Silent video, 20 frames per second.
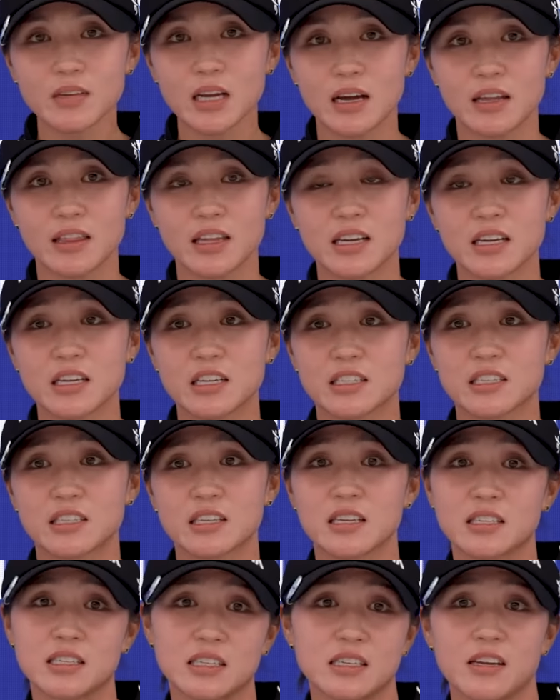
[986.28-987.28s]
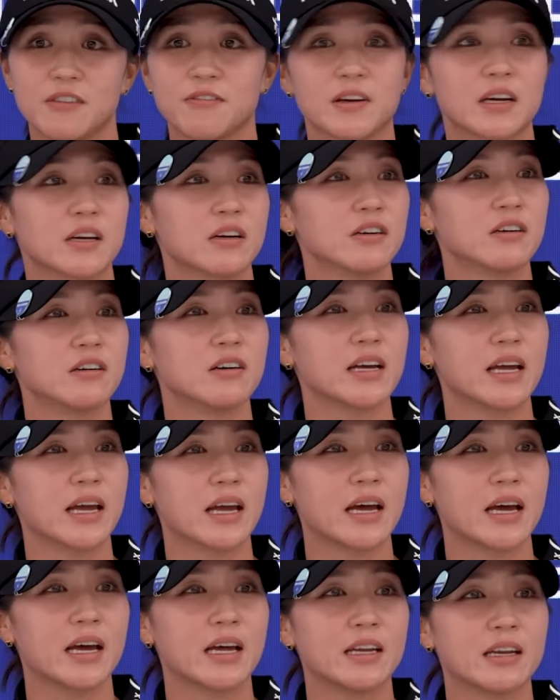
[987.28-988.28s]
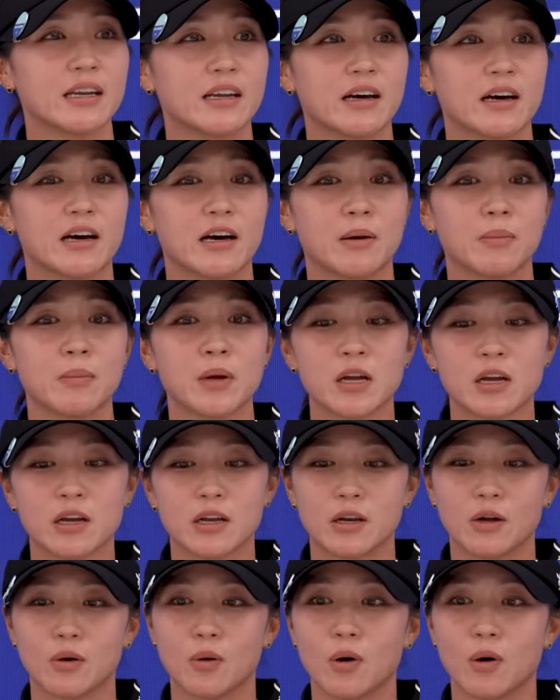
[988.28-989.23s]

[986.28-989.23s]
I think it's difficult, and you know,